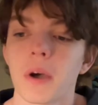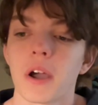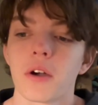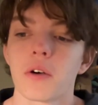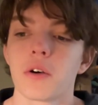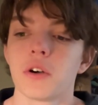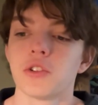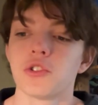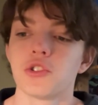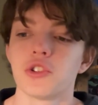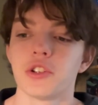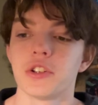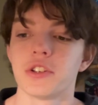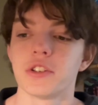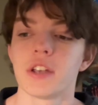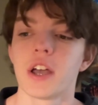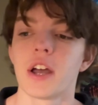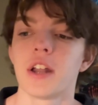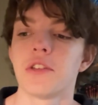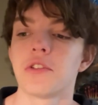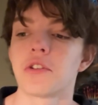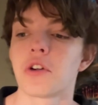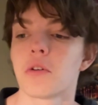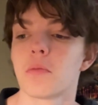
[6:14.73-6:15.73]
question is, how do
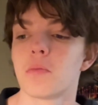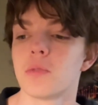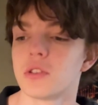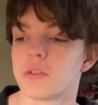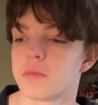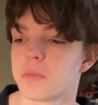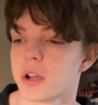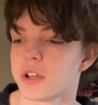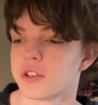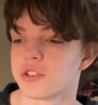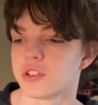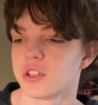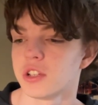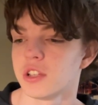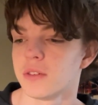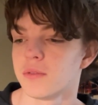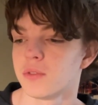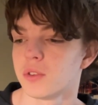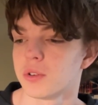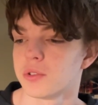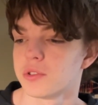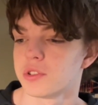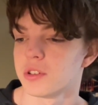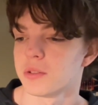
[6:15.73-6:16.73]
you cope with depression even
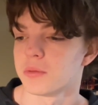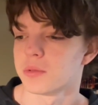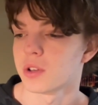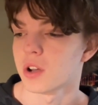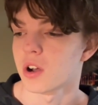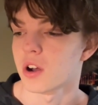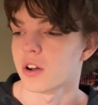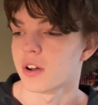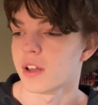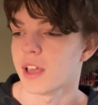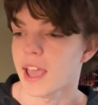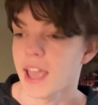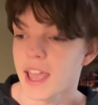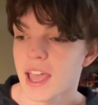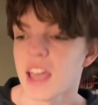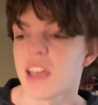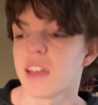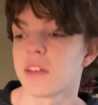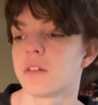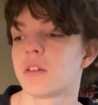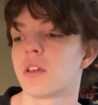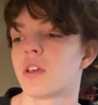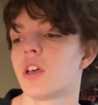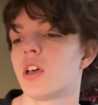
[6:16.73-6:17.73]
though it seems hard?
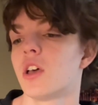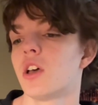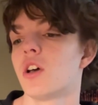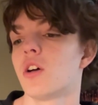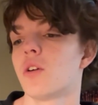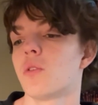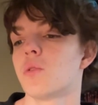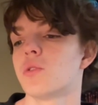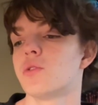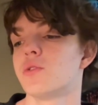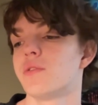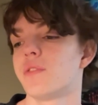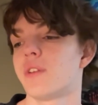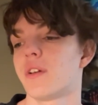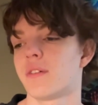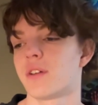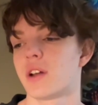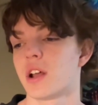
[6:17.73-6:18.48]
And what was your favorite